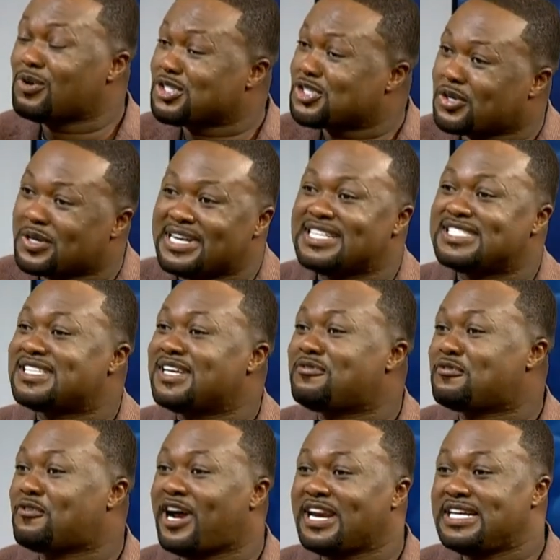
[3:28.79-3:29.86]
shortlisted
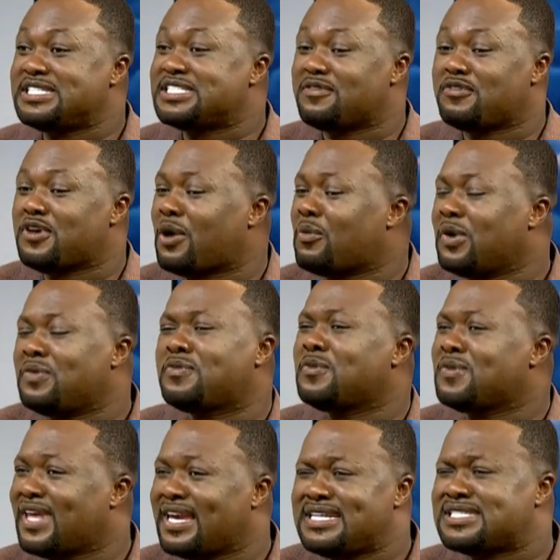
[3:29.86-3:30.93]
for an interview. I went through
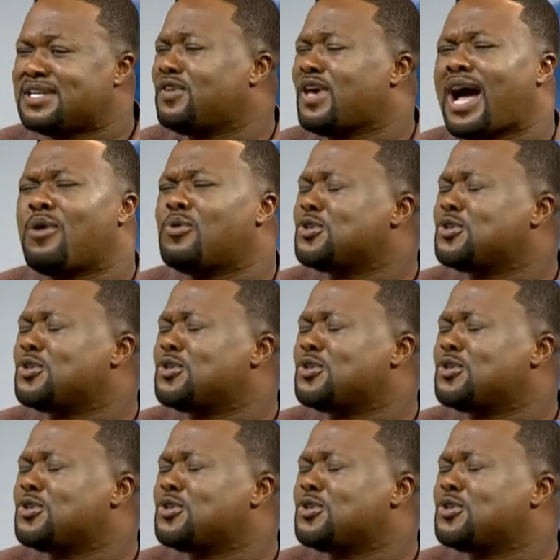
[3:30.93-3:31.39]
the interview. I was